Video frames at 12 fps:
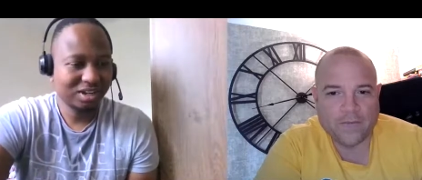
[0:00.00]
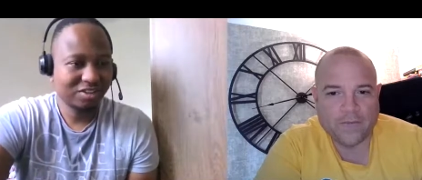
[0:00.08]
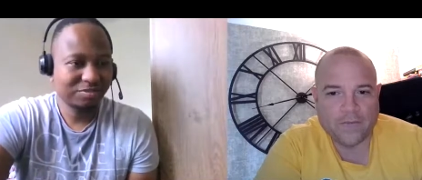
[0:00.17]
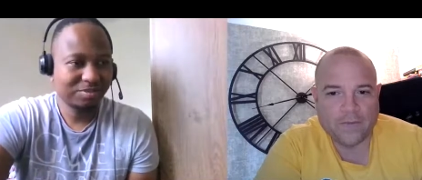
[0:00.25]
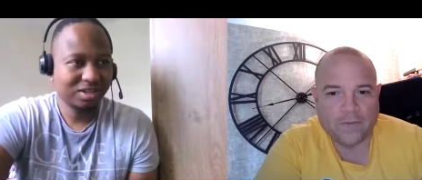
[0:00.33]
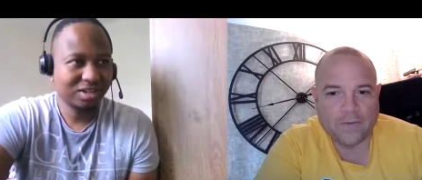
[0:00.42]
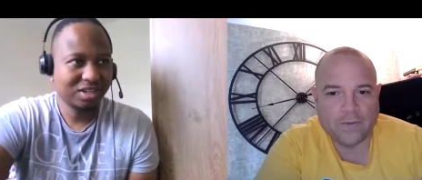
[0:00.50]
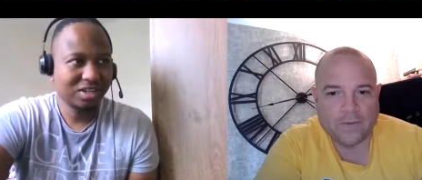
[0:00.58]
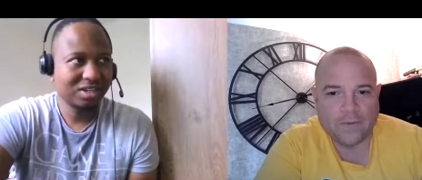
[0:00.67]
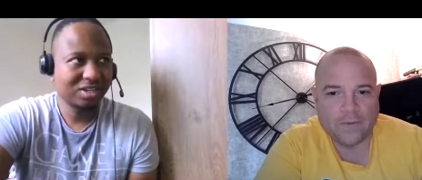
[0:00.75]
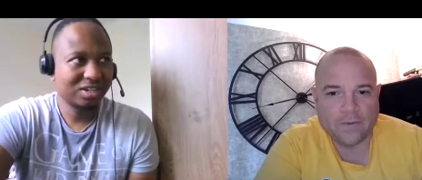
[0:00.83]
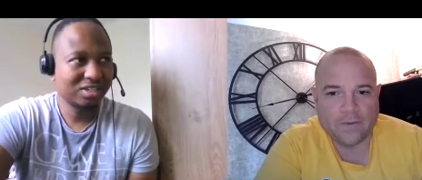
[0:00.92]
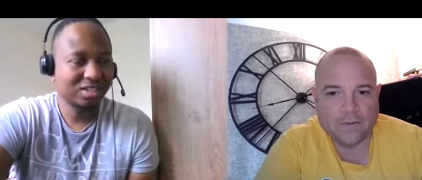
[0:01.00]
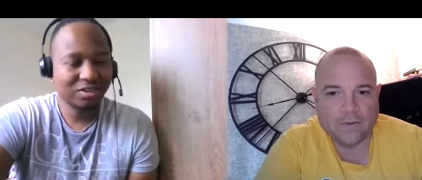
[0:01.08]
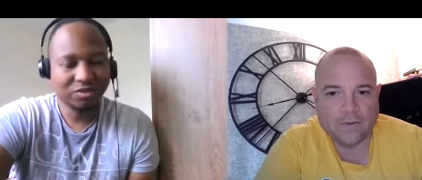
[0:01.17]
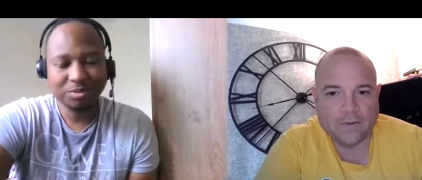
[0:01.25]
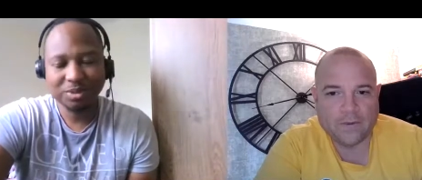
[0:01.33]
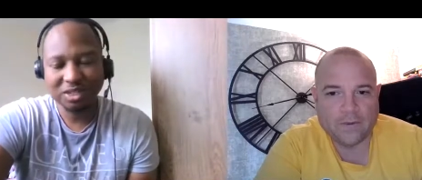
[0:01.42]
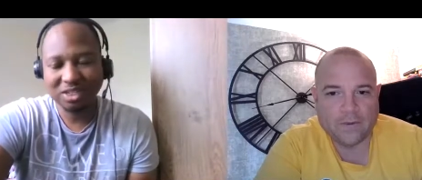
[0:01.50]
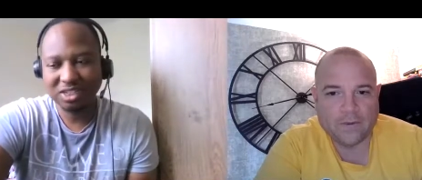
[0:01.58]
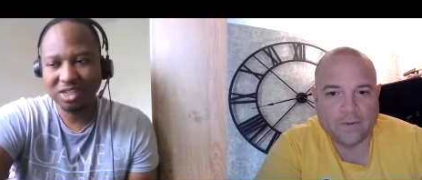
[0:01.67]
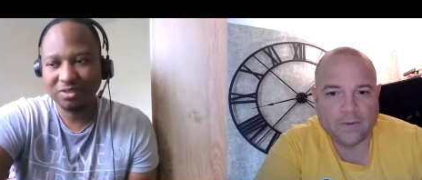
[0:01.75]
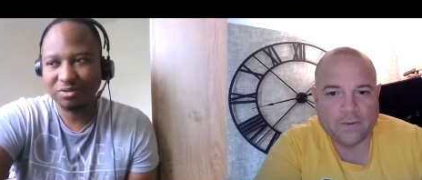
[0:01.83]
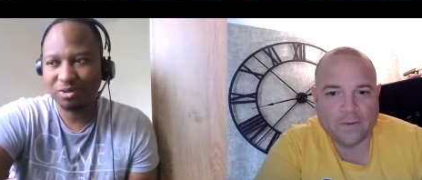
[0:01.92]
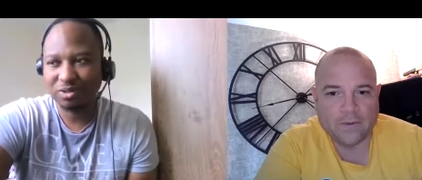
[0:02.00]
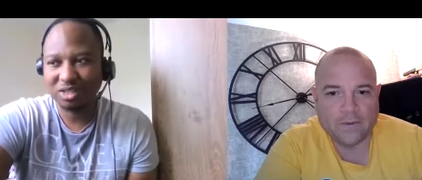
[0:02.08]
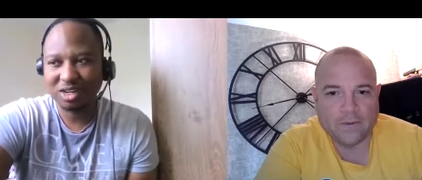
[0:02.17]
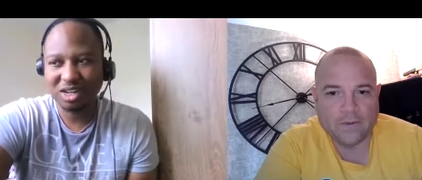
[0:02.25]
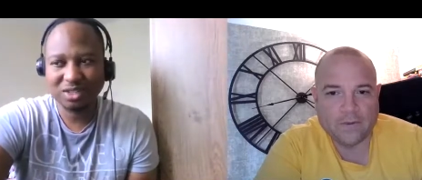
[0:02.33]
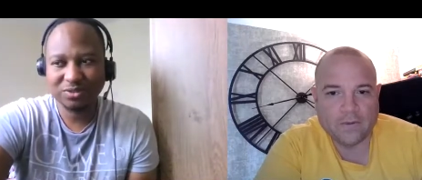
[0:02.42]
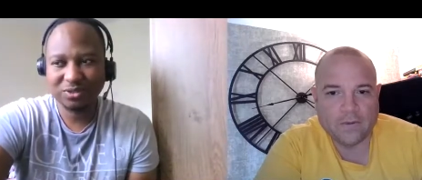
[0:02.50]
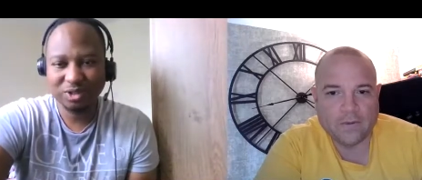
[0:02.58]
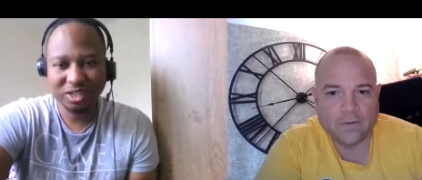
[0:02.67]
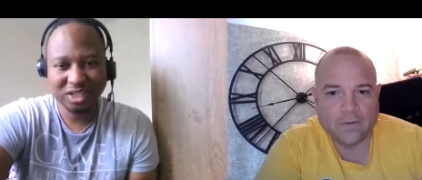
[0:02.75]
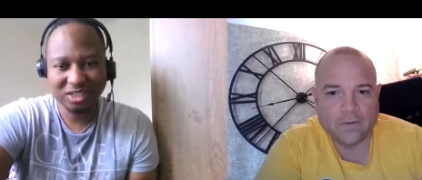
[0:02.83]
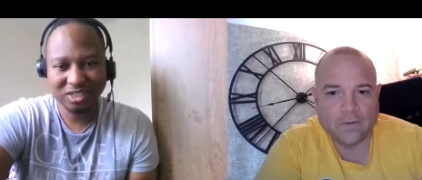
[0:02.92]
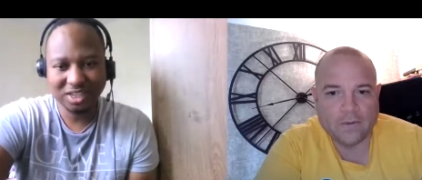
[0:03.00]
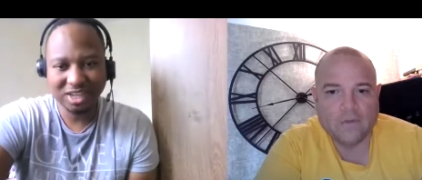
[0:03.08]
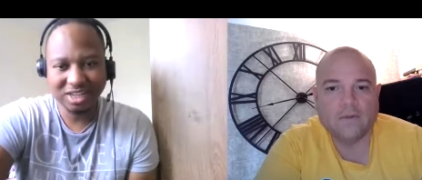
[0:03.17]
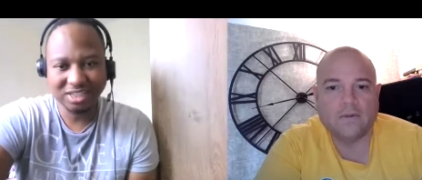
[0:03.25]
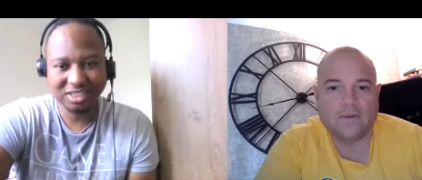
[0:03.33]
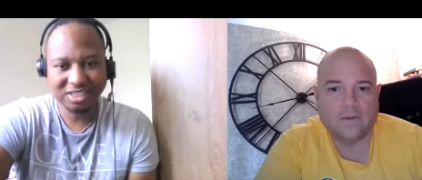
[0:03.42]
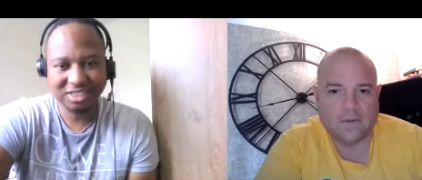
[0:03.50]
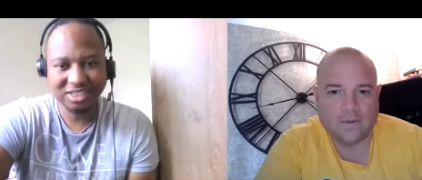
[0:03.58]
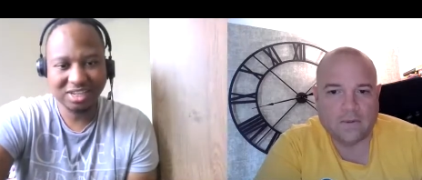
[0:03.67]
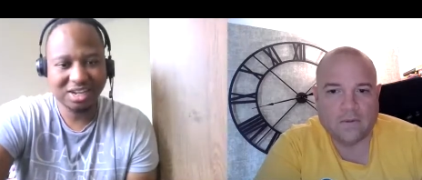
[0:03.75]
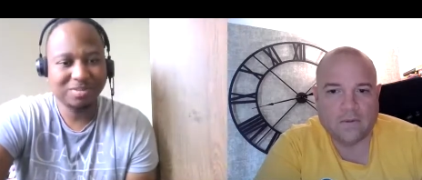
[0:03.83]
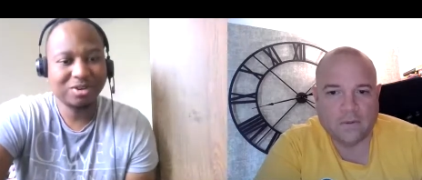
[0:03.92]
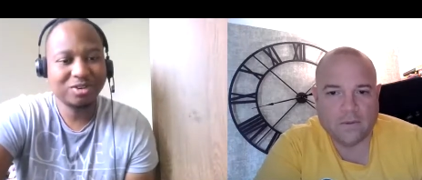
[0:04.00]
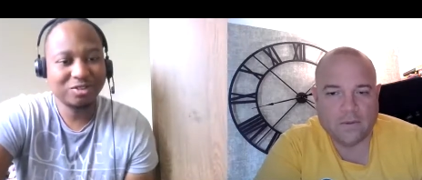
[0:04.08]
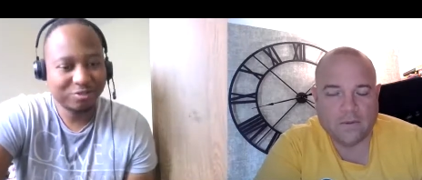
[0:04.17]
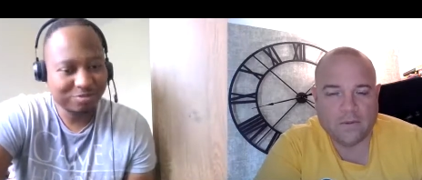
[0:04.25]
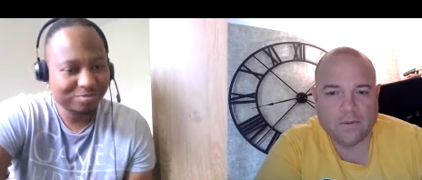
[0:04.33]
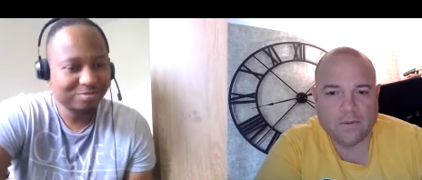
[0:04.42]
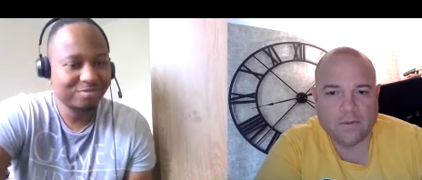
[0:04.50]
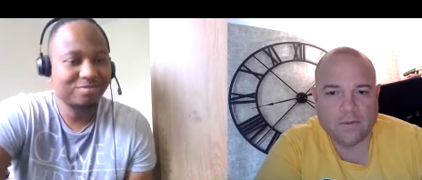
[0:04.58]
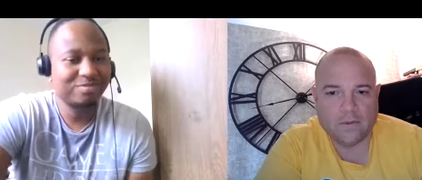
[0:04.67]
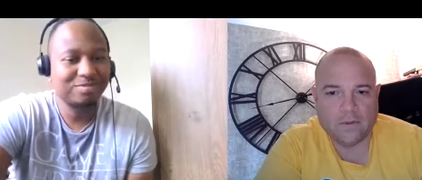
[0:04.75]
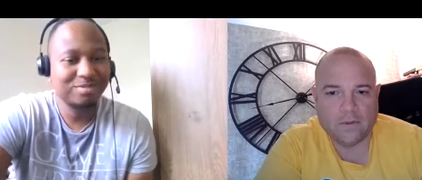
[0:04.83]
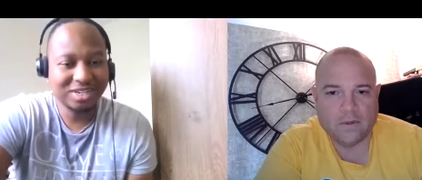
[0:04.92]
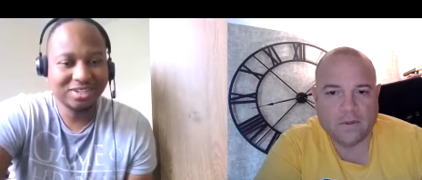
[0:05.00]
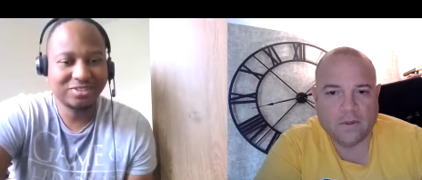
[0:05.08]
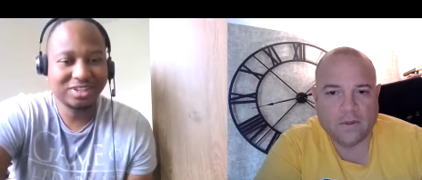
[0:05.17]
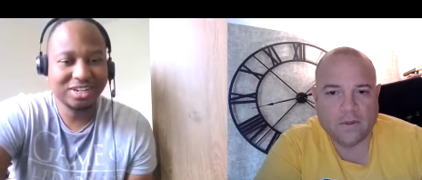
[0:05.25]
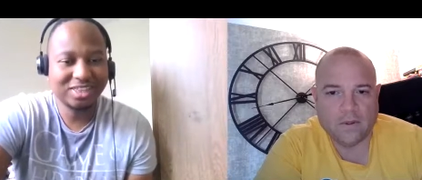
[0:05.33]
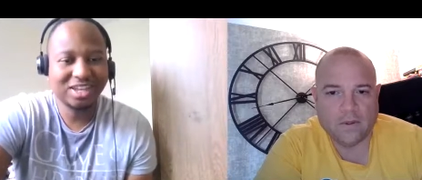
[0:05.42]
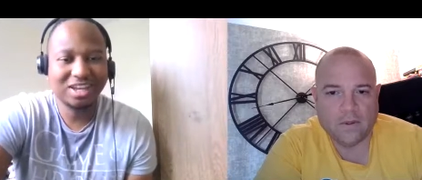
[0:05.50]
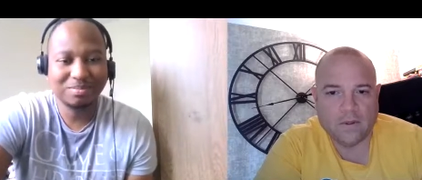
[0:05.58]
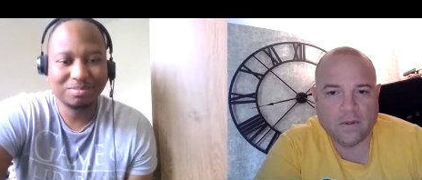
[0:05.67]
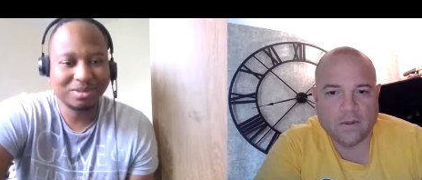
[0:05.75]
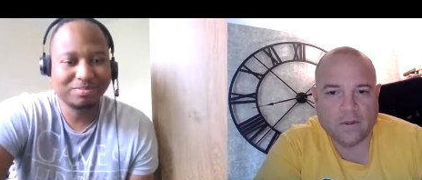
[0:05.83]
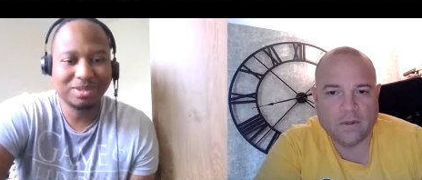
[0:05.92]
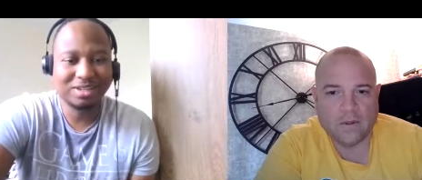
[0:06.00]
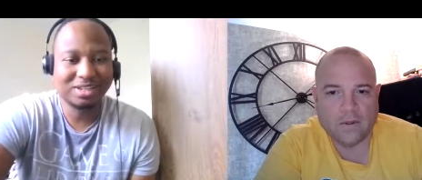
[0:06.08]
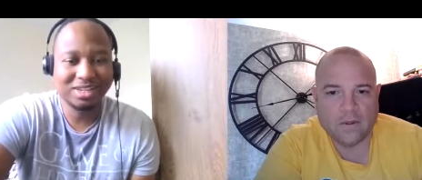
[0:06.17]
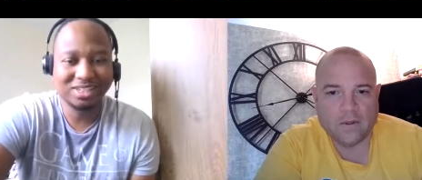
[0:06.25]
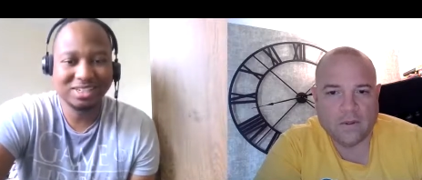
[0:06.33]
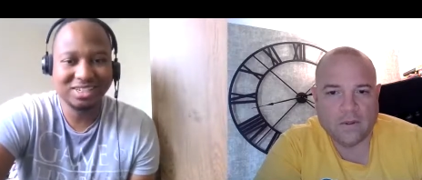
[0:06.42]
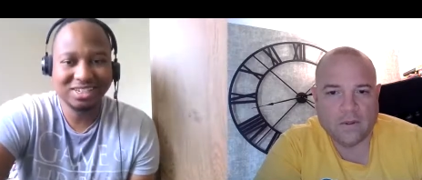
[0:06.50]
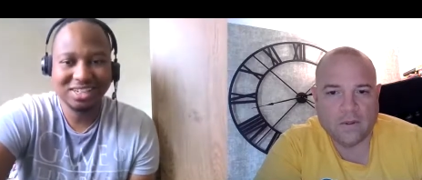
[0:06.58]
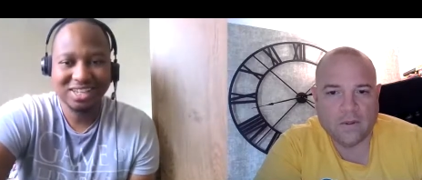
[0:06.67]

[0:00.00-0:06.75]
Speaker 1: I've been a DevOps engineer for the last four years, and the amount of money really that I'm been getting